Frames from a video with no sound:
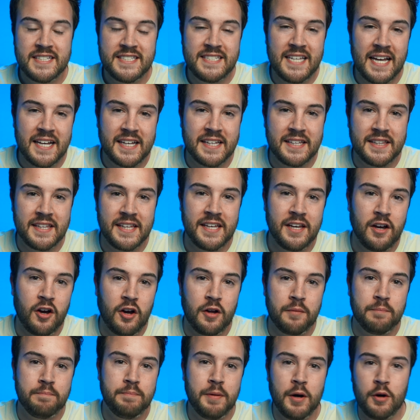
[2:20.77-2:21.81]
Secondly,
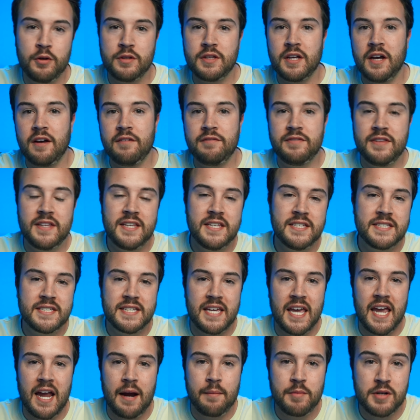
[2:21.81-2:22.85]
on both of these
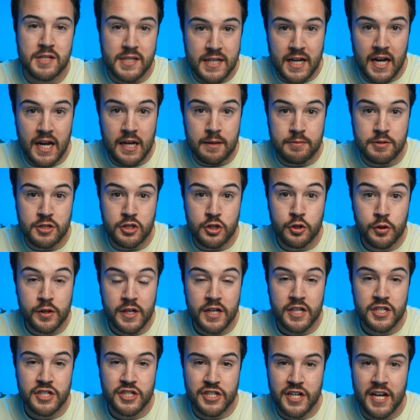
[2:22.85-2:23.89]
camera types, you
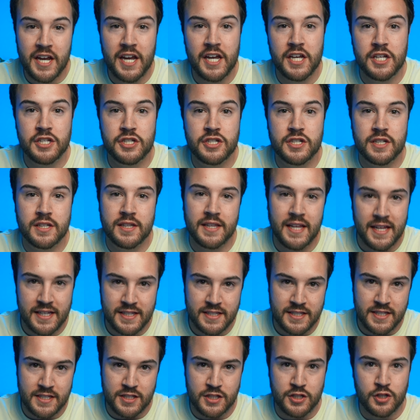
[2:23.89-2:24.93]
can change lenses.